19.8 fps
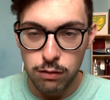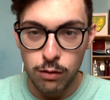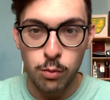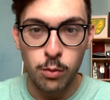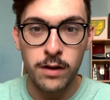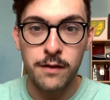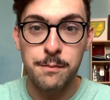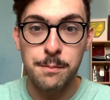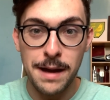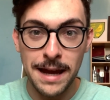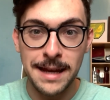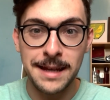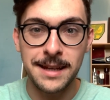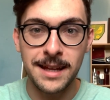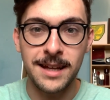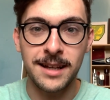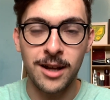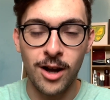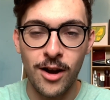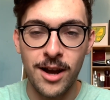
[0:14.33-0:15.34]
We've made
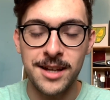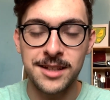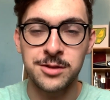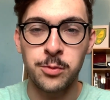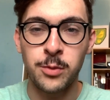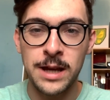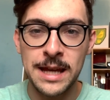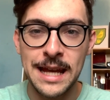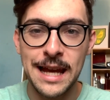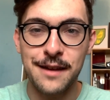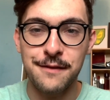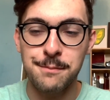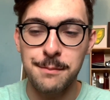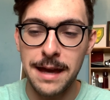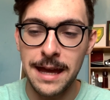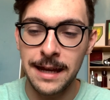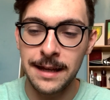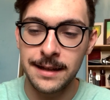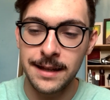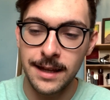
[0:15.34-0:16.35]
it, guys. We have
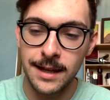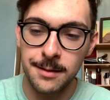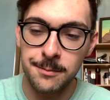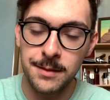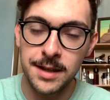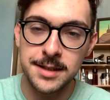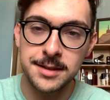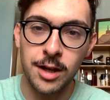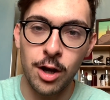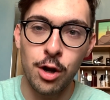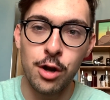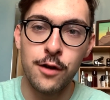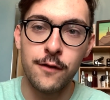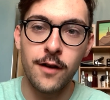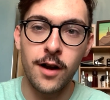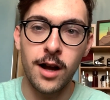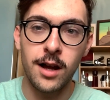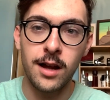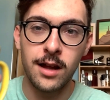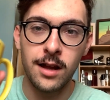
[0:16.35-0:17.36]
made it. It's
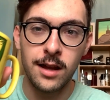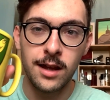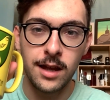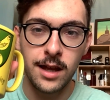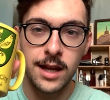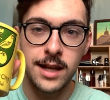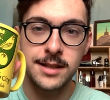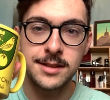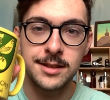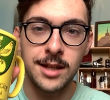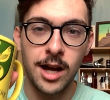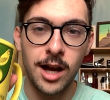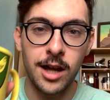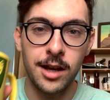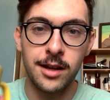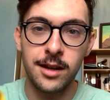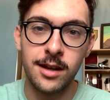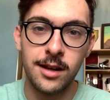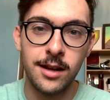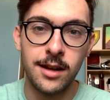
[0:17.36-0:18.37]
over. It's
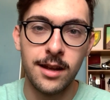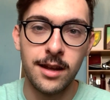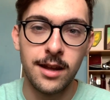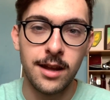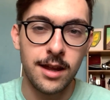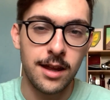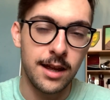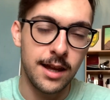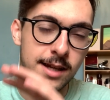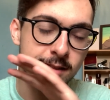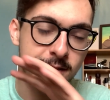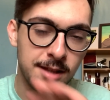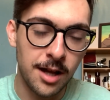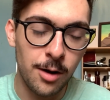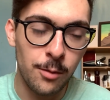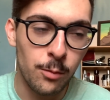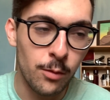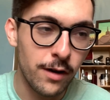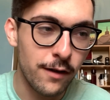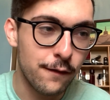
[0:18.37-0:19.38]
done. It's
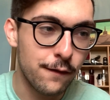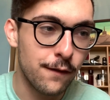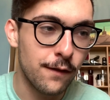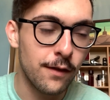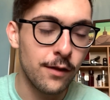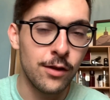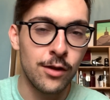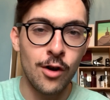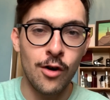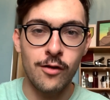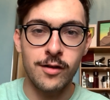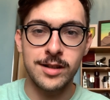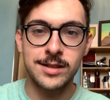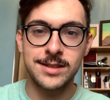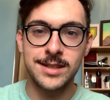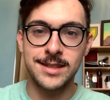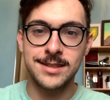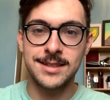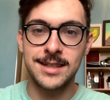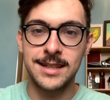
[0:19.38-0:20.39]
done with Norwich
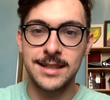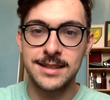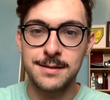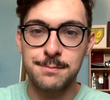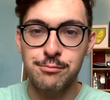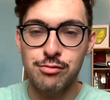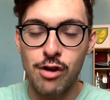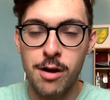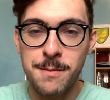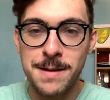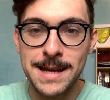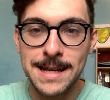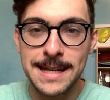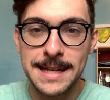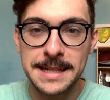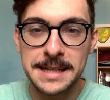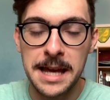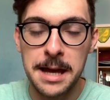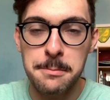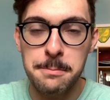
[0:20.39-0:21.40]
City's Premier
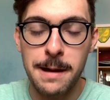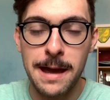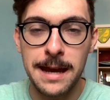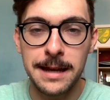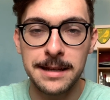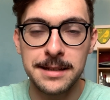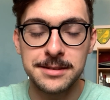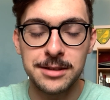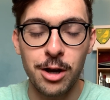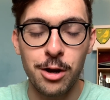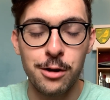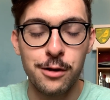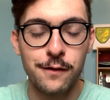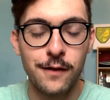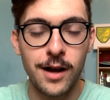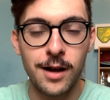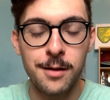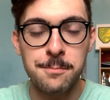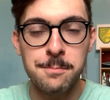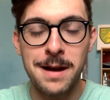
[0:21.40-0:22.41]
League campaign is
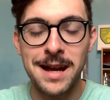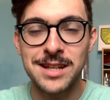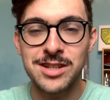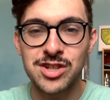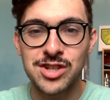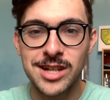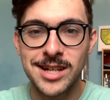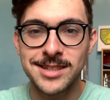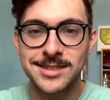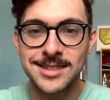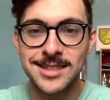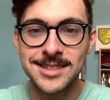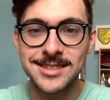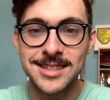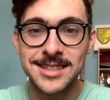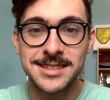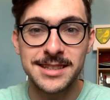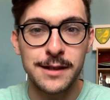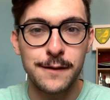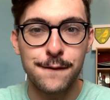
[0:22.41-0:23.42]
over. Manchester
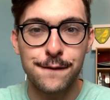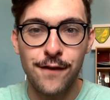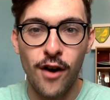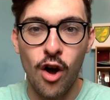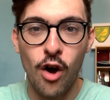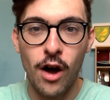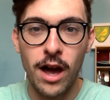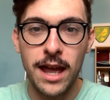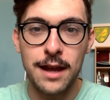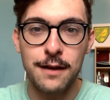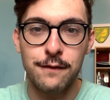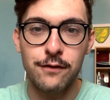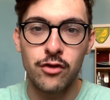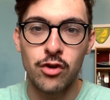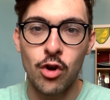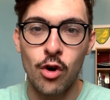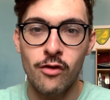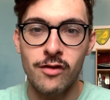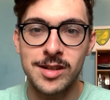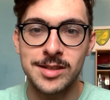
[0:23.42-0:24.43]
City 5,
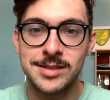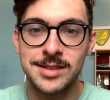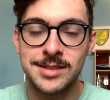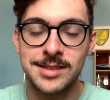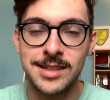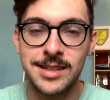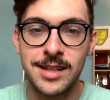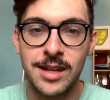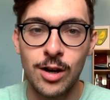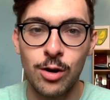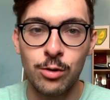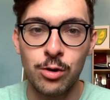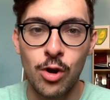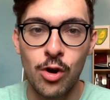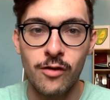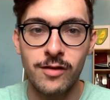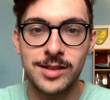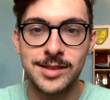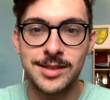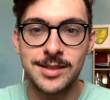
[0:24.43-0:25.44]
Norwich City nil.
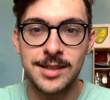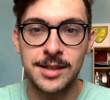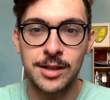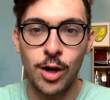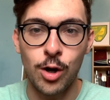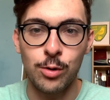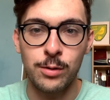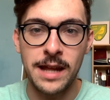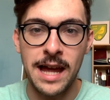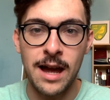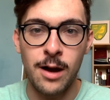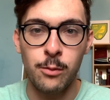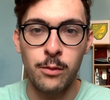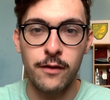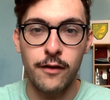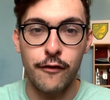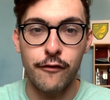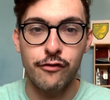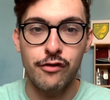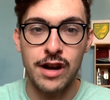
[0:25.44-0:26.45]
Norwich City go down
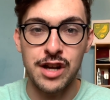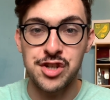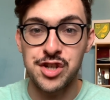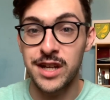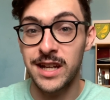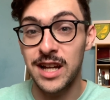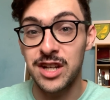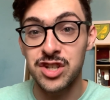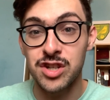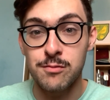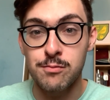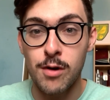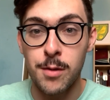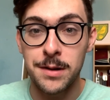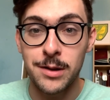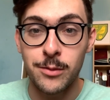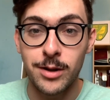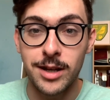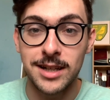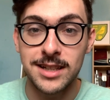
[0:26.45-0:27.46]
with a thrashing, as you
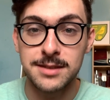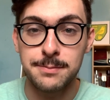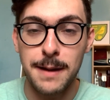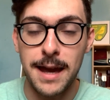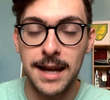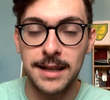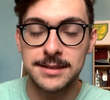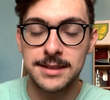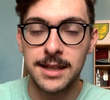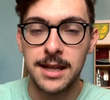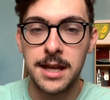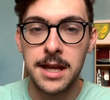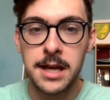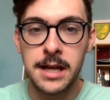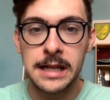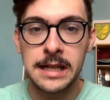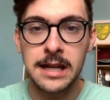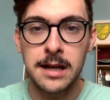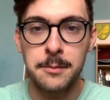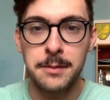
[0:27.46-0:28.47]
probably would expect
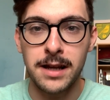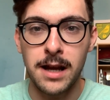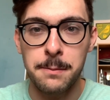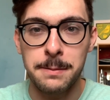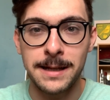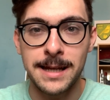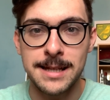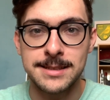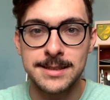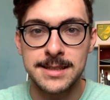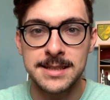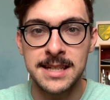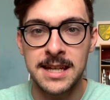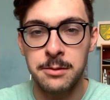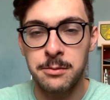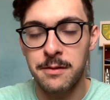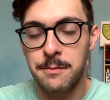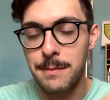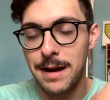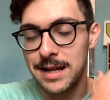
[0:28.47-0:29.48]
coming up against a
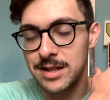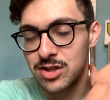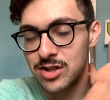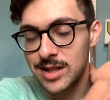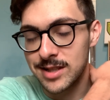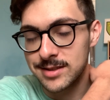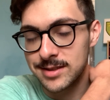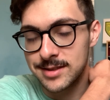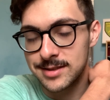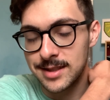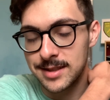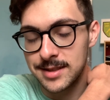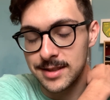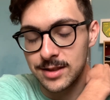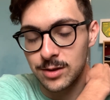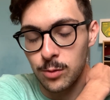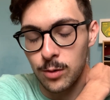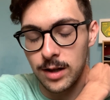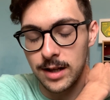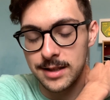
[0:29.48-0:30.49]
team with Manchester
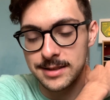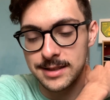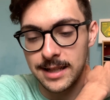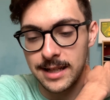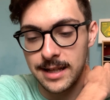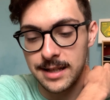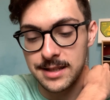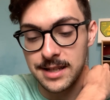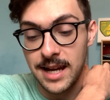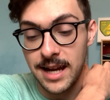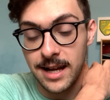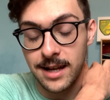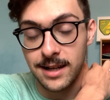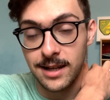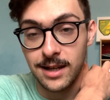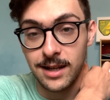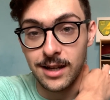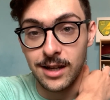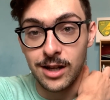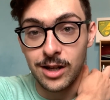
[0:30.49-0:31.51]
City's quality. And yeah,
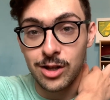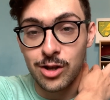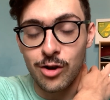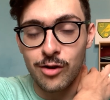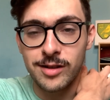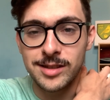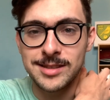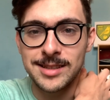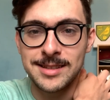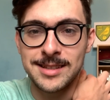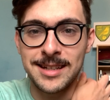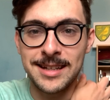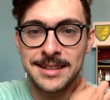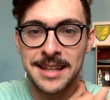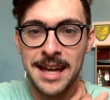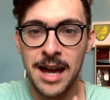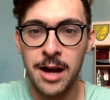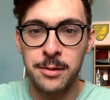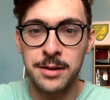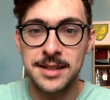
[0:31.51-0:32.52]
Norwich City are
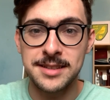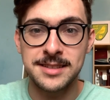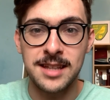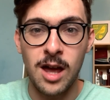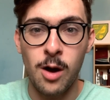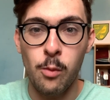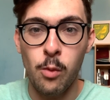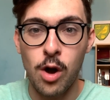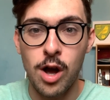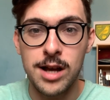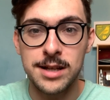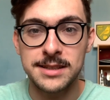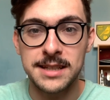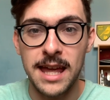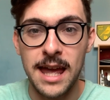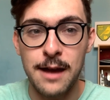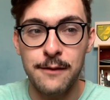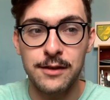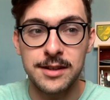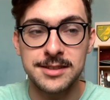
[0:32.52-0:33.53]
down. It's their worst
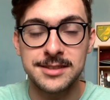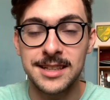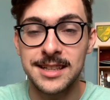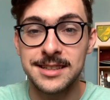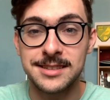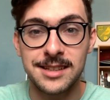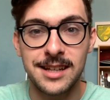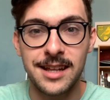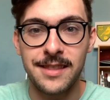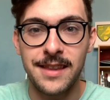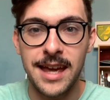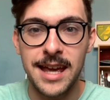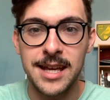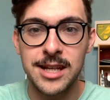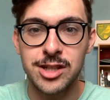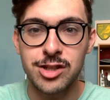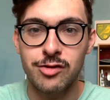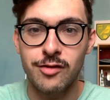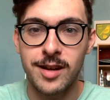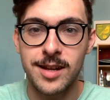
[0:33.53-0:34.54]
ever season in their
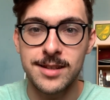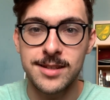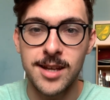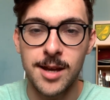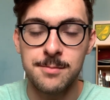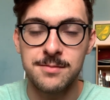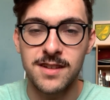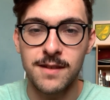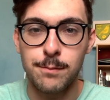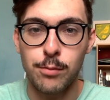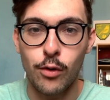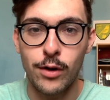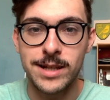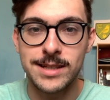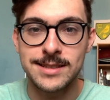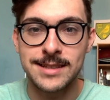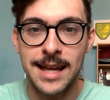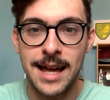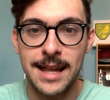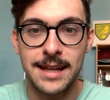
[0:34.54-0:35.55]
history in terms of
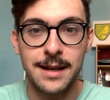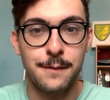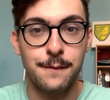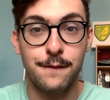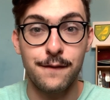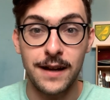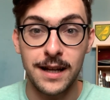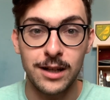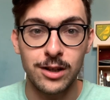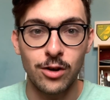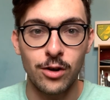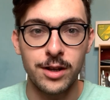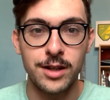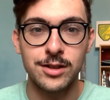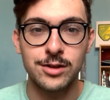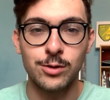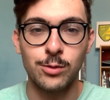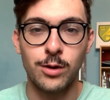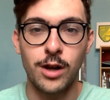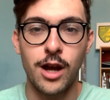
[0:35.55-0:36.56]
points tally, and thank God
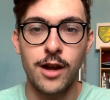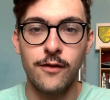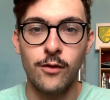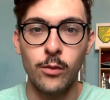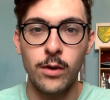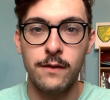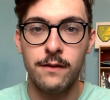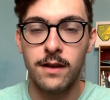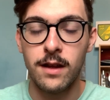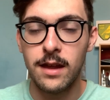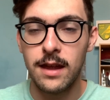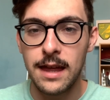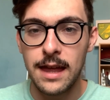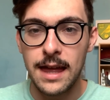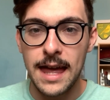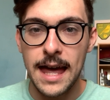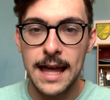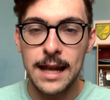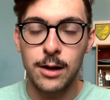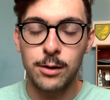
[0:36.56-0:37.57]
it's all over with.
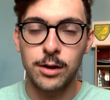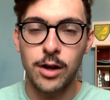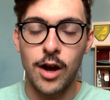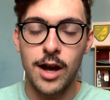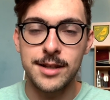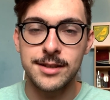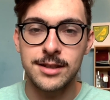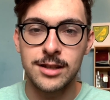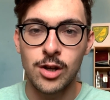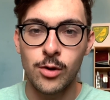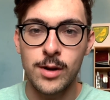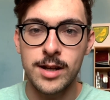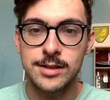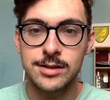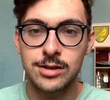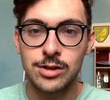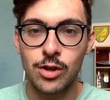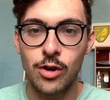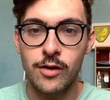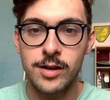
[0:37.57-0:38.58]
Hello, guys.
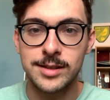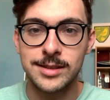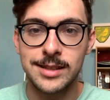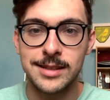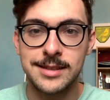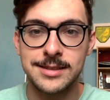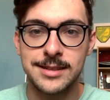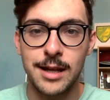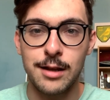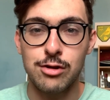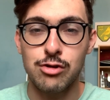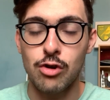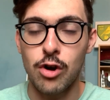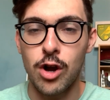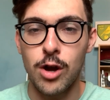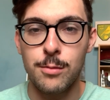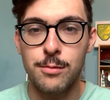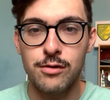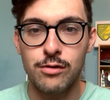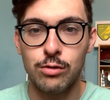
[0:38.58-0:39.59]
Lewis, Norwich City Central. I
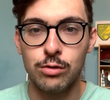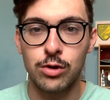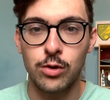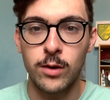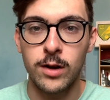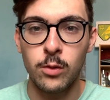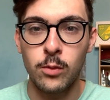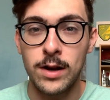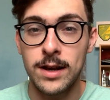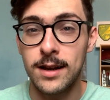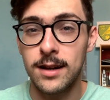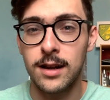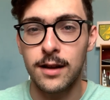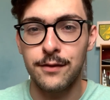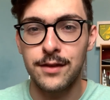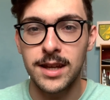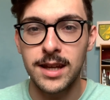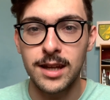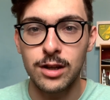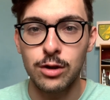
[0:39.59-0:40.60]
hope you're all doing well. I'd
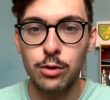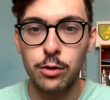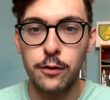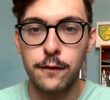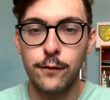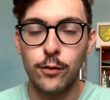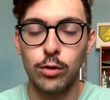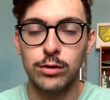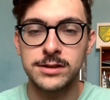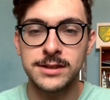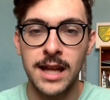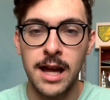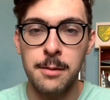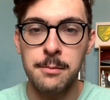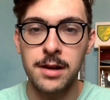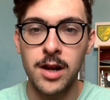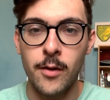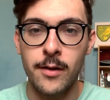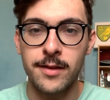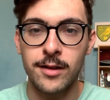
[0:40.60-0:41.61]
love to hear your thoughts down
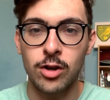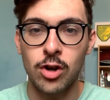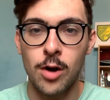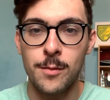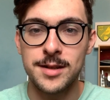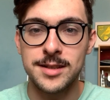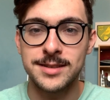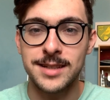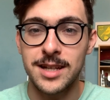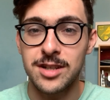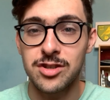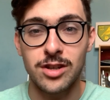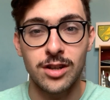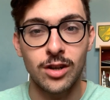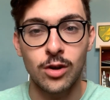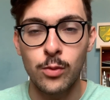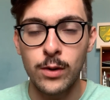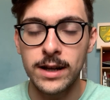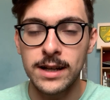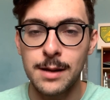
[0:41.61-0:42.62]
below in the comment section.
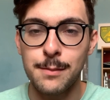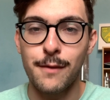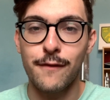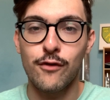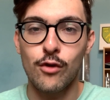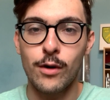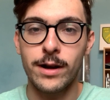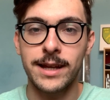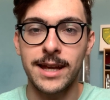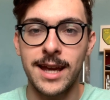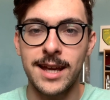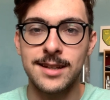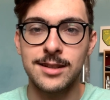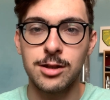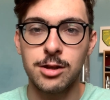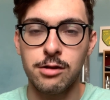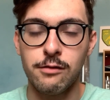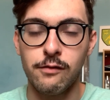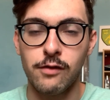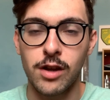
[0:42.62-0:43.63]
And quickly before I get
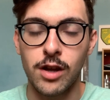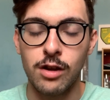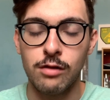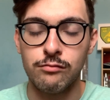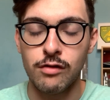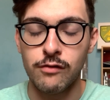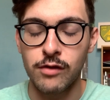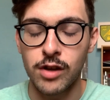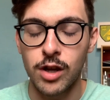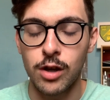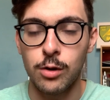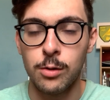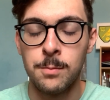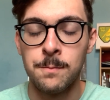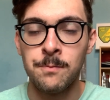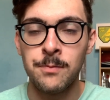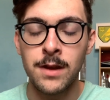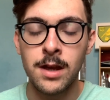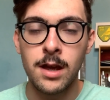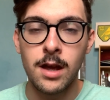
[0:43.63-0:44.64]
into the review,
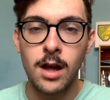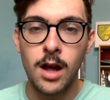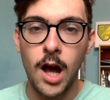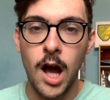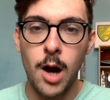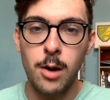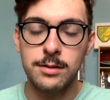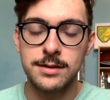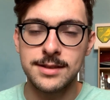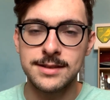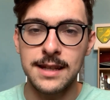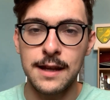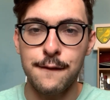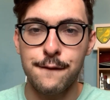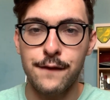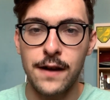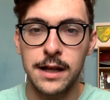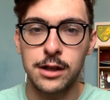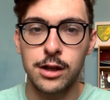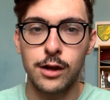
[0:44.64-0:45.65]
I want to say
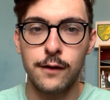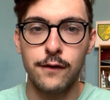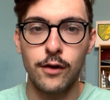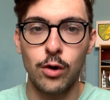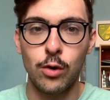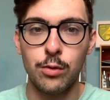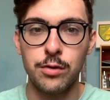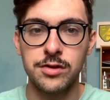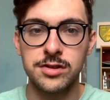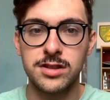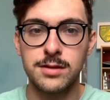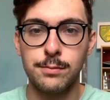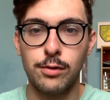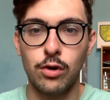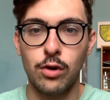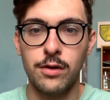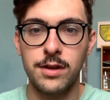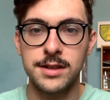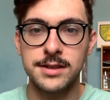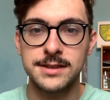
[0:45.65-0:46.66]
thank you for all the
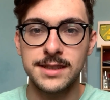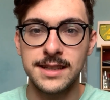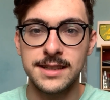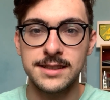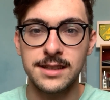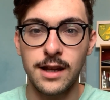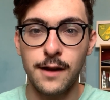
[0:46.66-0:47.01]
support this season.